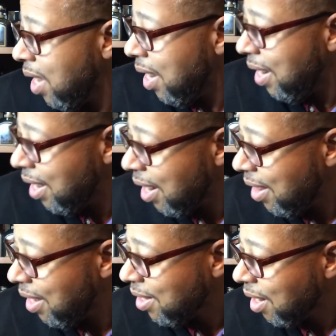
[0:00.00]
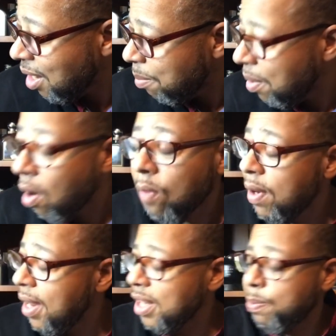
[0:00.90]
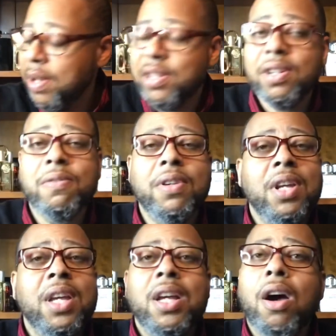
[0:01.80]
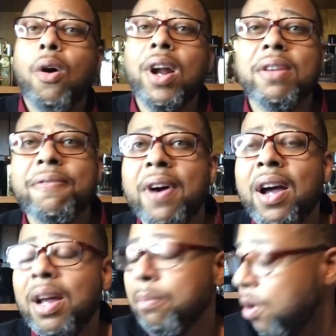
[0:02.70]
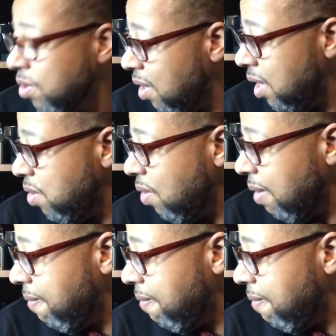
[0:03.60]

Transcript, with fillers: None of these are going to be overly expensive, hard to find. Most of these you can